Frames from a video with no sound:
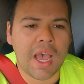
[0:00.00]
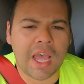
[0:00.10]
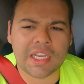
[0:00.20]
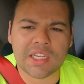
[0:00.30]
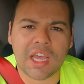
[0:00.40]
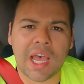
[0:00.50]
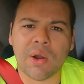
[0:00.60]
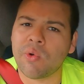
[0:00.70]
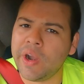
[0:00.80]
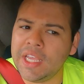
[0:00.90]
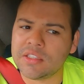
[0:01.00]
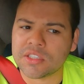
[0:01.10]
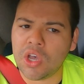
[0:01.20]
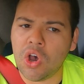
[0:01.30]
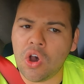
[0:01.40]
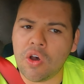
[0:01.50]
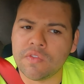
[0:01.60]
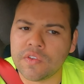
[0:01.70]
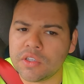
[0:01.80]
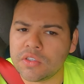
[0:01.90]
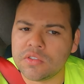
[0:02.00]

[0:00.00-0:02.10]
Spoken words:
and at a rate of